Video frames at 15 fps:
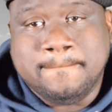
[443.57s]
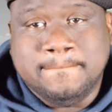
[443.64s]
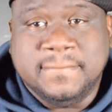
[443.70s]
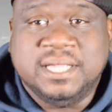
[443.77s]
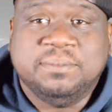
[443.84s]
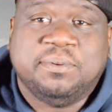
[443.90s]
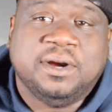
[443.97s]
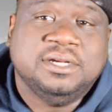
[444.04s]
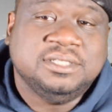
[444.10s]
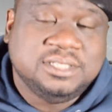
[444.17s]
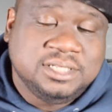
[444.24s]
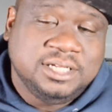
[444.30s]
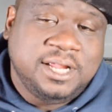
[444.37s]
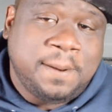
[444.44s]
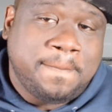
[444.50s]
Me
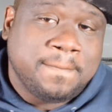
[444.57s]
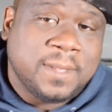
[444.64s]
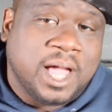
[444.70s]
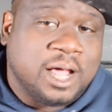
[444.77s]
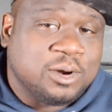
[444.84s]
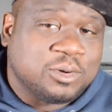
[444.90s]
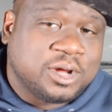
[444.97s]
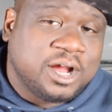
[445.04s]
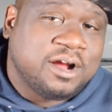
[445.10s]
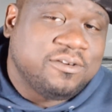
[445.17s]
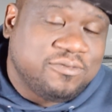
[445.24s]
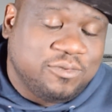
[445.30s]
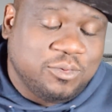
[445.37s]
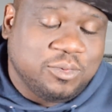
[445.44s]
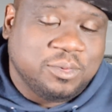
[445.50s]
personally, I don't
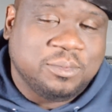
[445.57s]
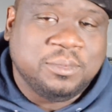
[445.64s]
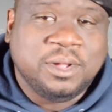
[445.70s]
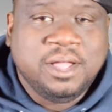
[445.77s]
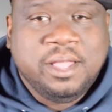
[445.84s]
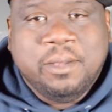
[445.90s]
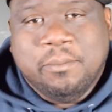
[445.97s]
care for them,